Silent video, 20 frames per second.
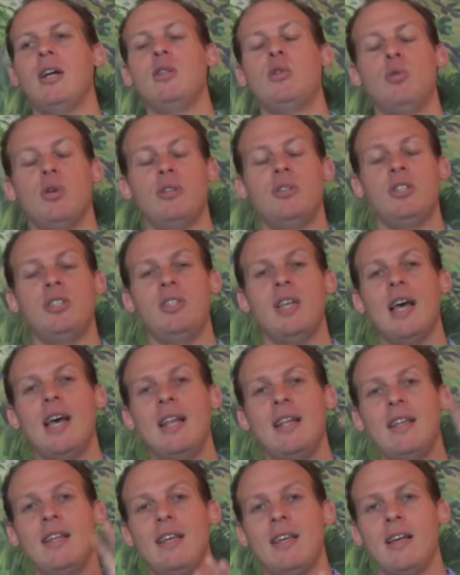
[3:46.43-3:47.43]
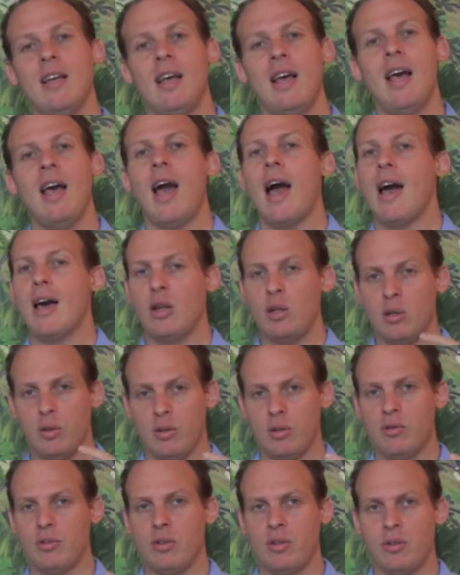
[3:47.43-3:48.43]
to understanding how
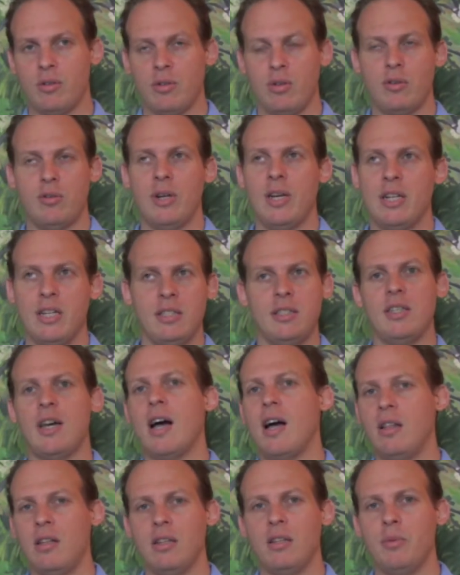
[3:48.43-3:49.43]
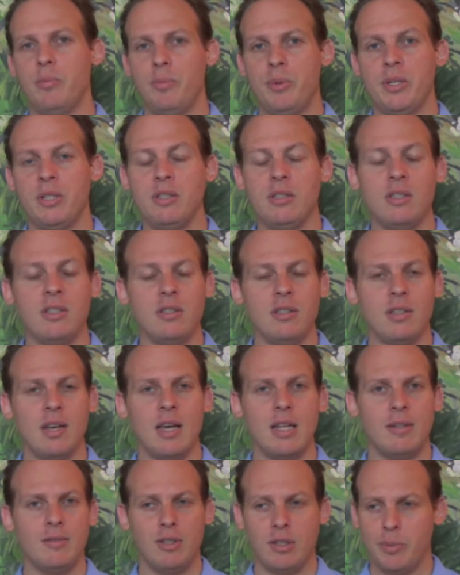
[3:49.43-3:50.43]
to create a solid business
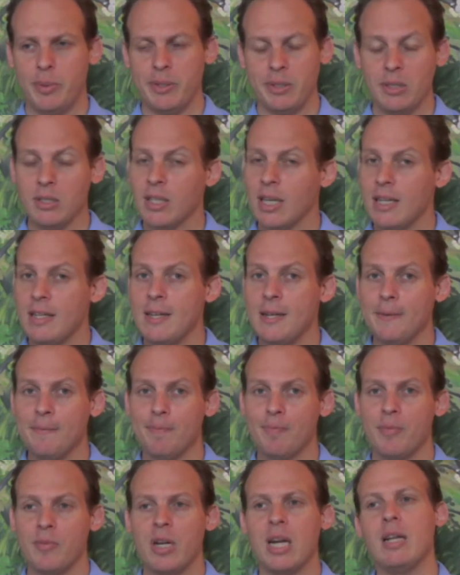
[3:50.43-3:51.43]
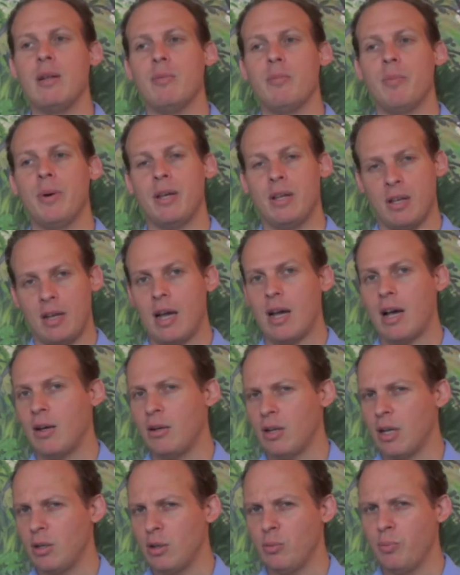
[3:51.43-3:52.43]
out of this business idea, right? But
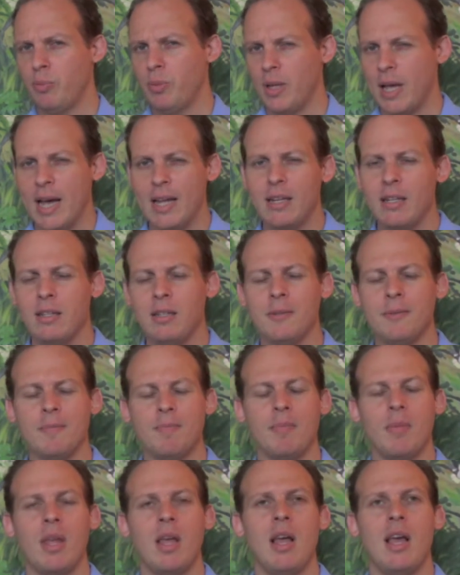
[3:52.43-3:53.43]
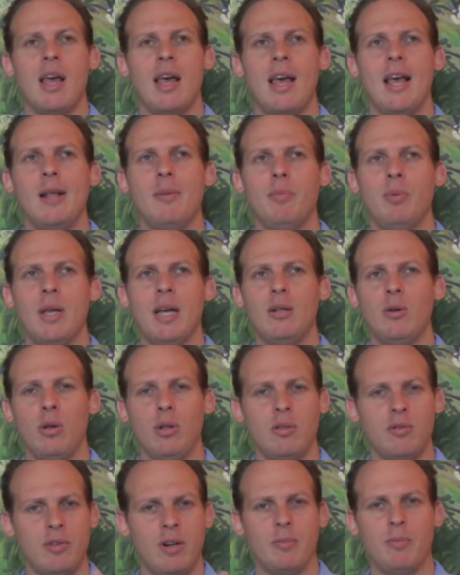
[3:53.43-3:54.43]
how to plan it and plan
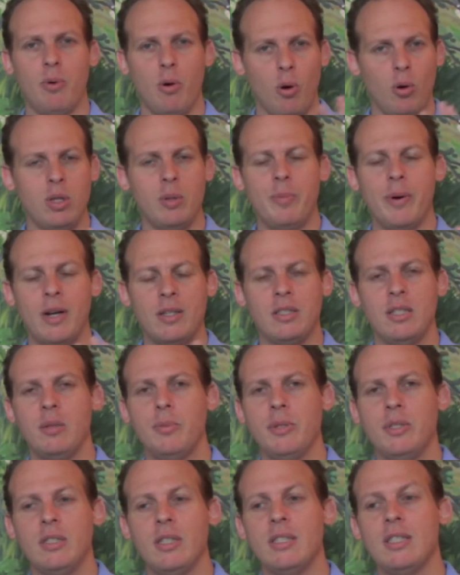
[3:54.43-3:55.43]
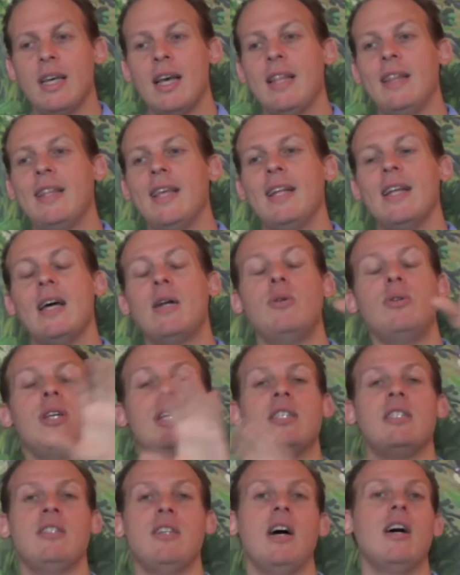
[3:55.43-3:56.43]
all the parts of the business, and then how to
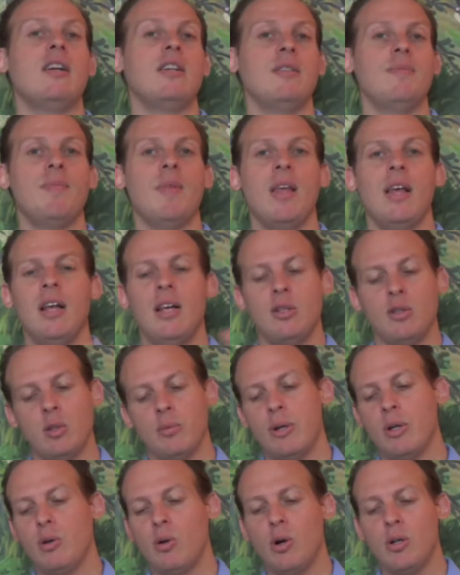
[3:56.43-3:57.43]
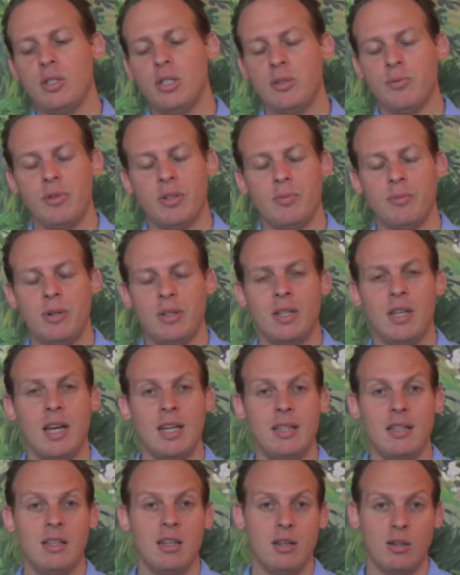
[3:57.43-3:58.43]
get started. So my course is really
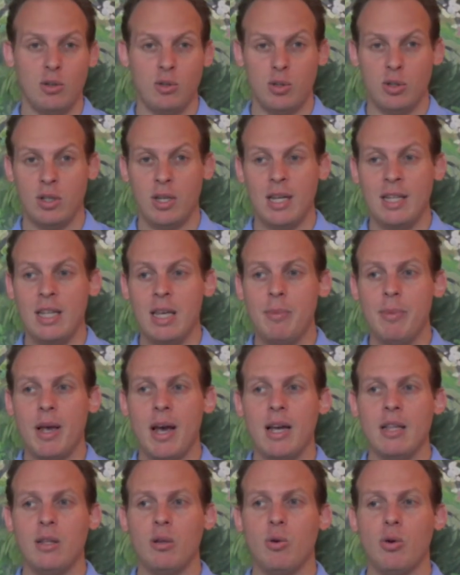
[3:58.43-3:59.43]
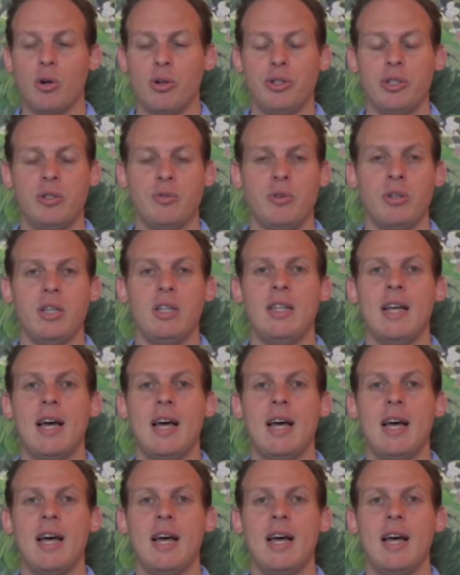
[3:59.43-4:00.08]
the idea behind the course is really